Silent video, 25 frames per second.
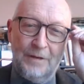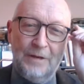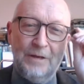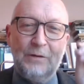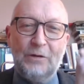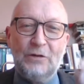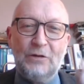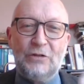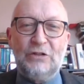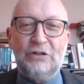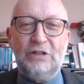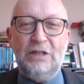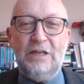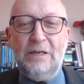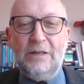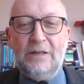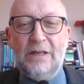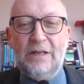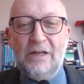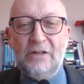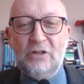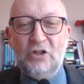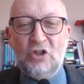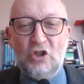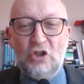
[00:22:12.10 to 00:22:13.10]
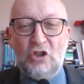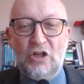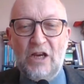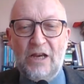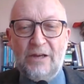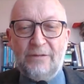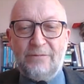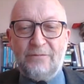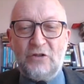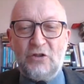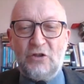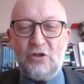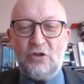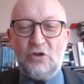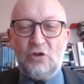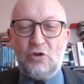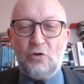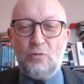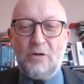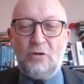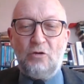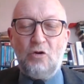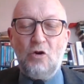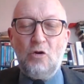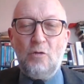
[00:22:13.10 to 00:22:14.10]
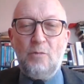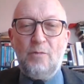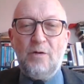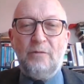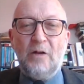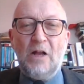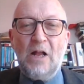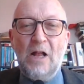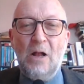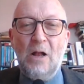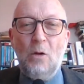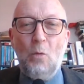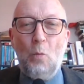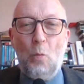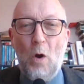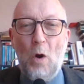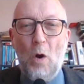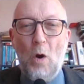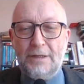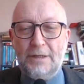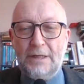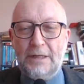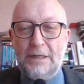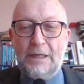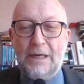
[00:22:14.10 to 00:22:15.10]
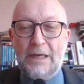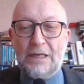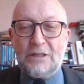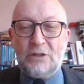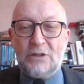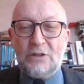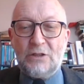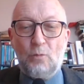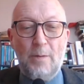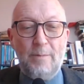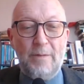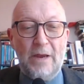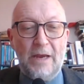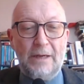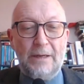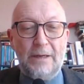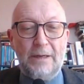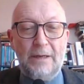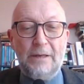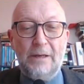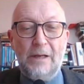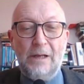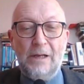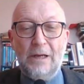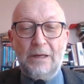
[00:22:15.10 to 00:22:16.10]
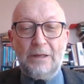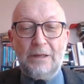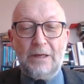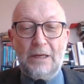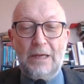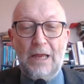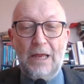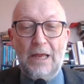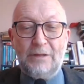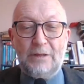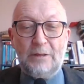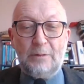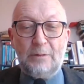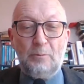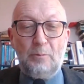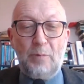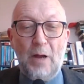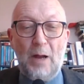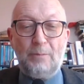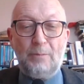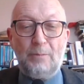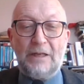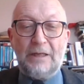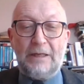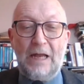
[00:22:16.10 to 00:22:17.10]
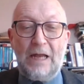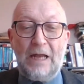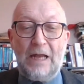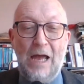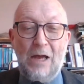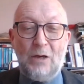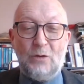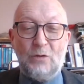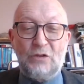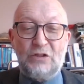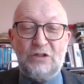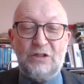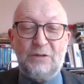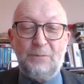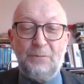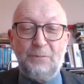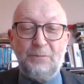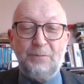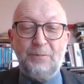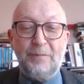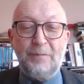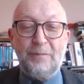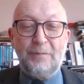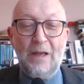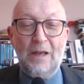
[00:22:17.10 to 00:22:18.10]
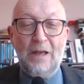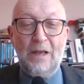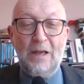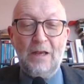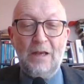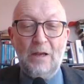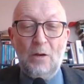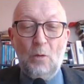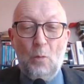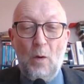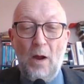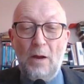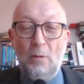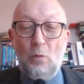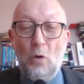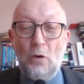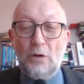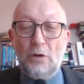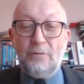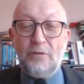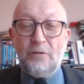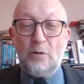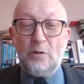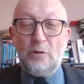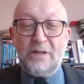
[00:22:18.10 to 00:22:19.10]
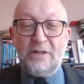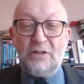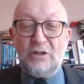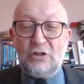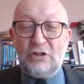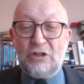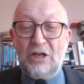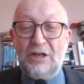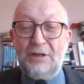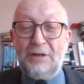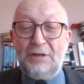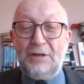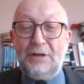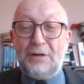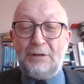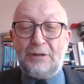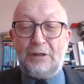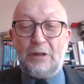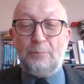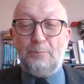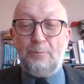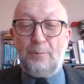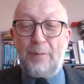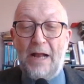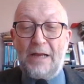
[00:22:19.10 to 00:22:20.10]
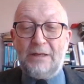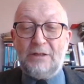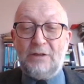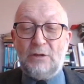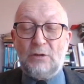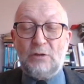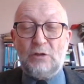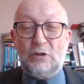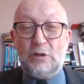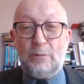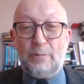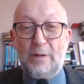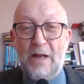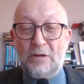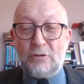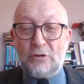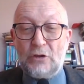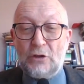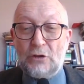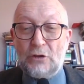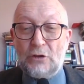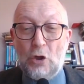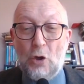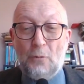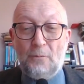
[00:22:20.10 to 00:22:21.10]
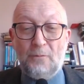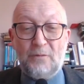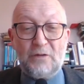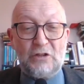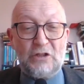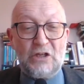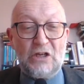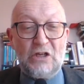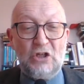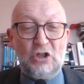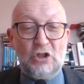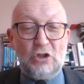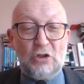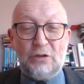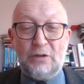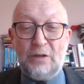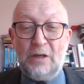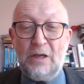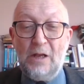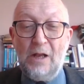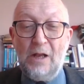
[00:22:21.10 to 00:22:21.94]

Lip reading: The scene then shifts to a group of working-class women in a London public house, where one of them is telling her companions about her conversation